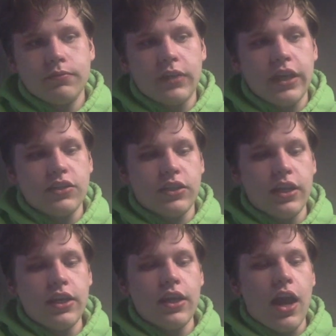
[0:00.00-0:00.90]
That's
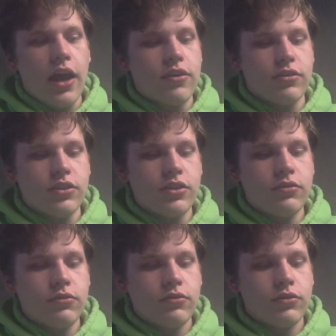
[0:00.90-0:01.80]
getting
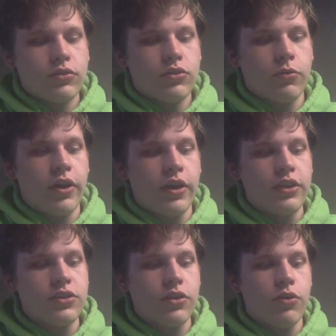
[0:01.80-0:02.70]
oxygen to where it
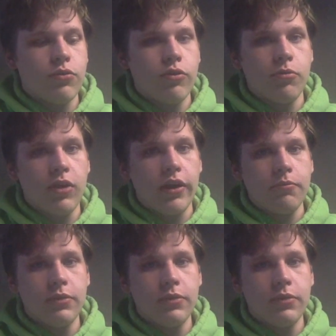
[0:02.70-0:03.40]
needs to go through the blood.